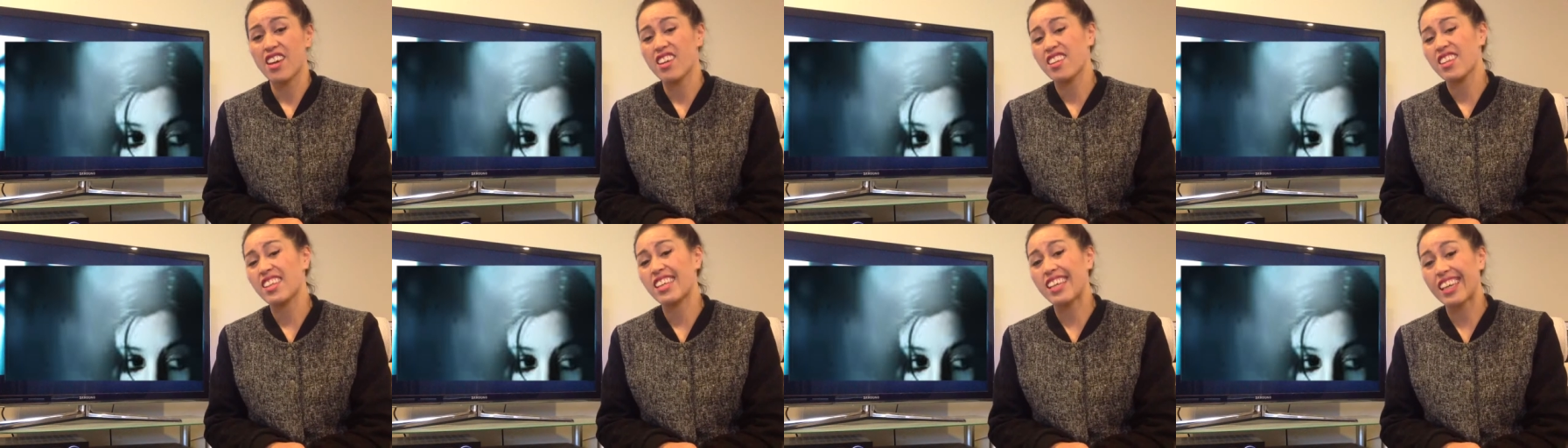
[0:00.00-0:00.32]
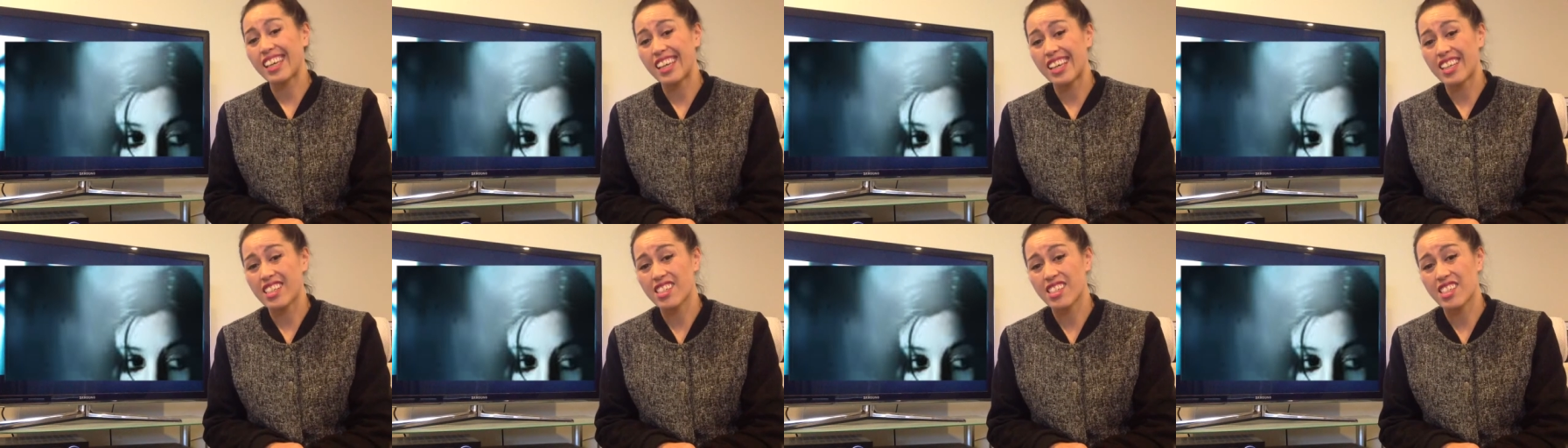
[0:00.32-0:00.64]

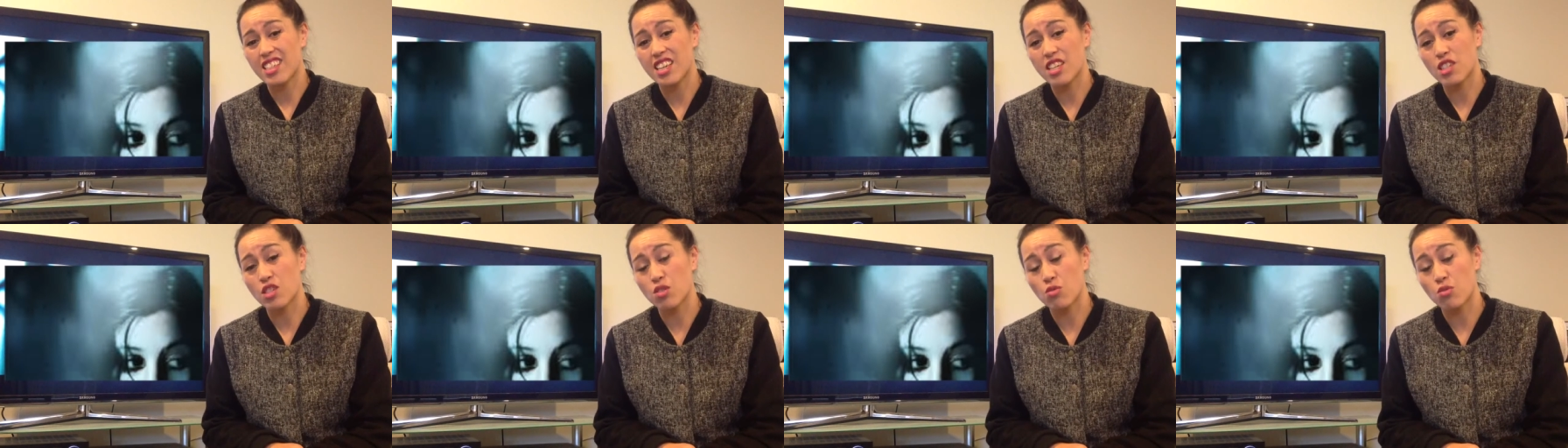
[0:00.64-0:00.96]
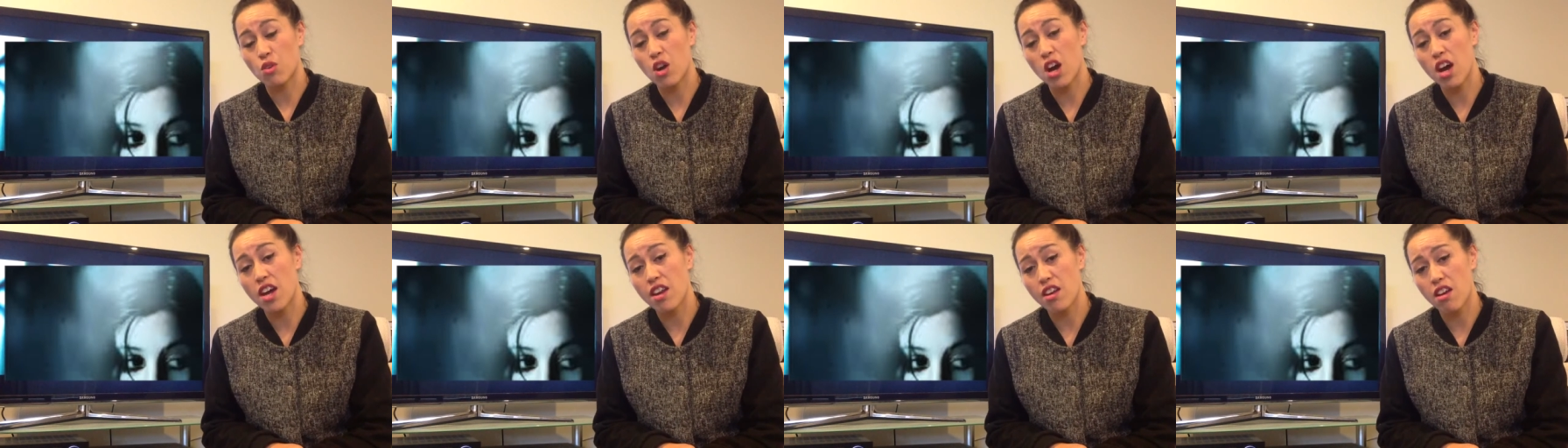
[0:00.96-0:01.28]
Yes, that's
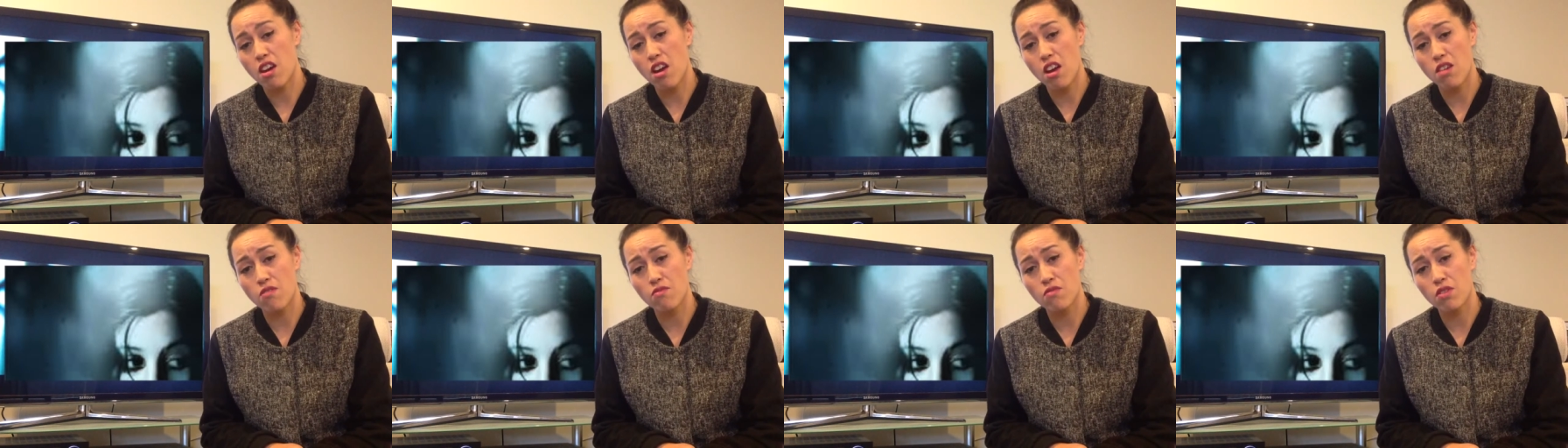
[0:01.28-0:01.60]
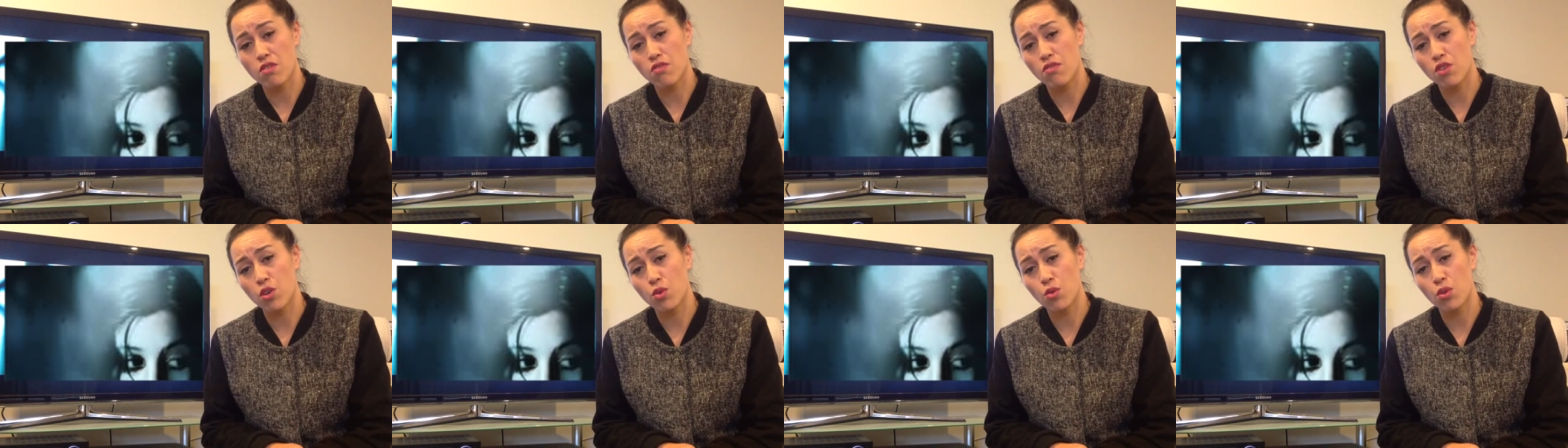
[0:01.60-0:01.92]
right, I'm
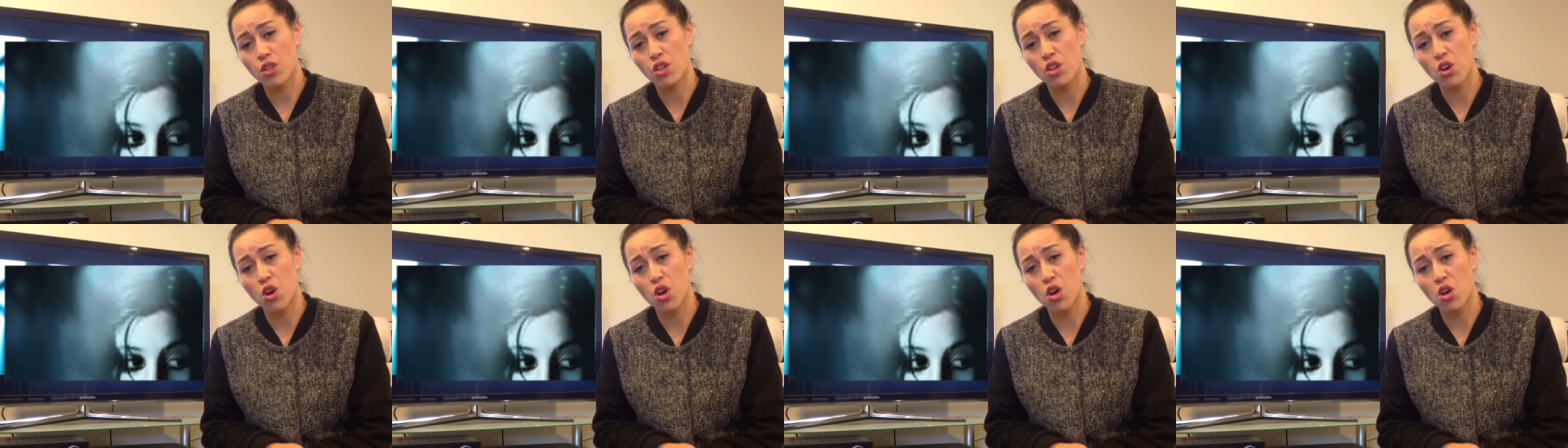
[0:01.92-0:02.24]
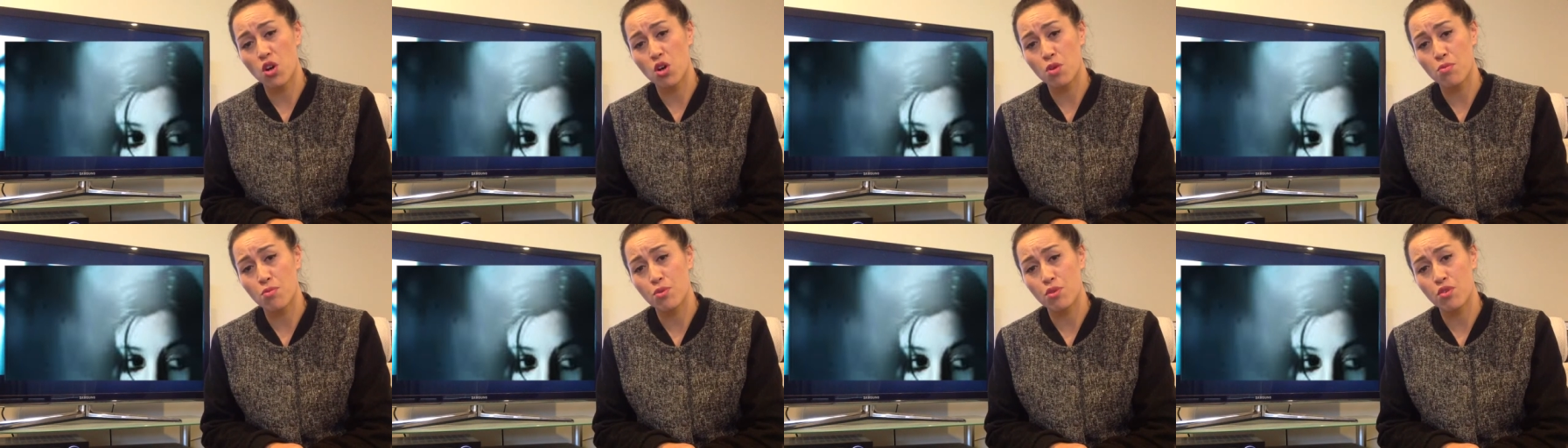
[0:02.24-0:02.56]
reviewing a
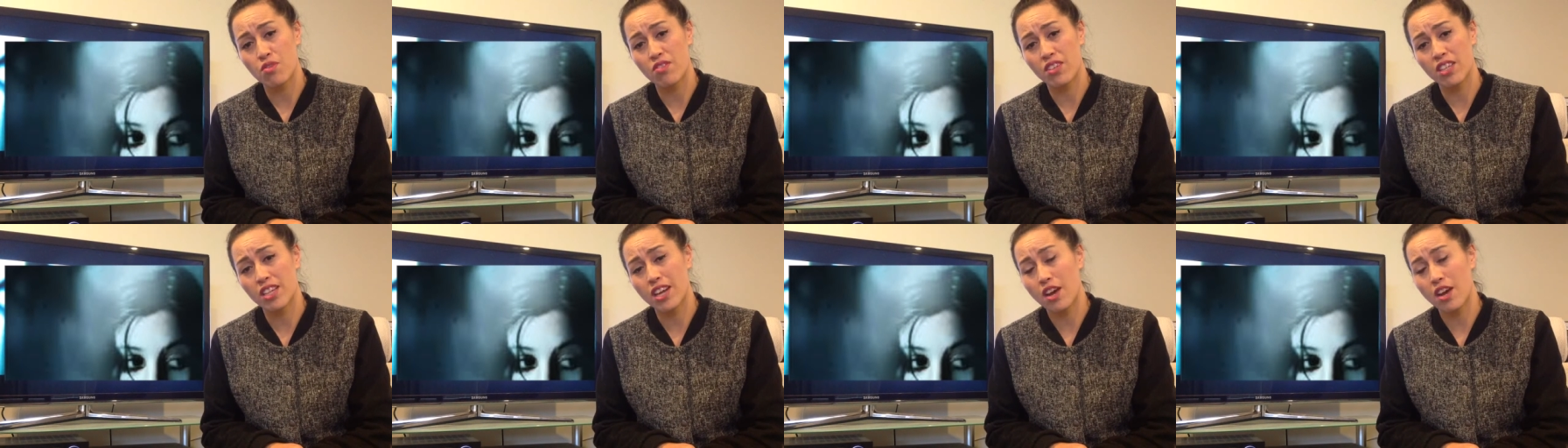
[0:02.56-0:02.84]
horror movie.